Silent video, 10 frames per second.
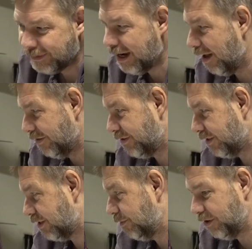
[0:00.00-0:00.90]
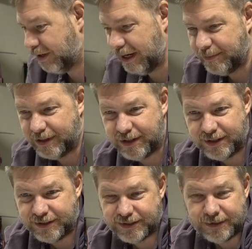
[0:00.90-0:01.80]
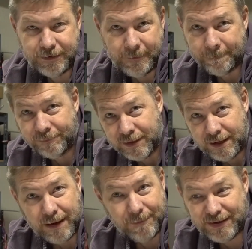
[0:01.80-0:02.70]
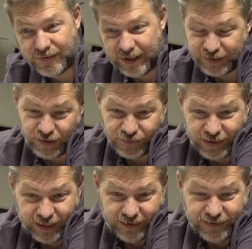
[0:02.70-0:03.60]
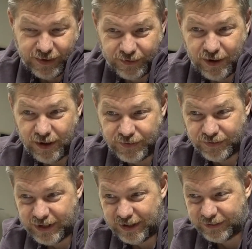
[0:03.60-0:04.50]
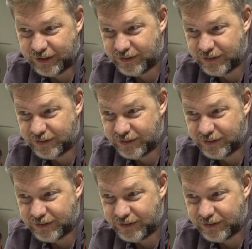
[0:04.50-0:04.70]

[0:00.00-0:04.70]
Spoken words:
how these things communicate, because basically I just don't see any of these other consoles out there,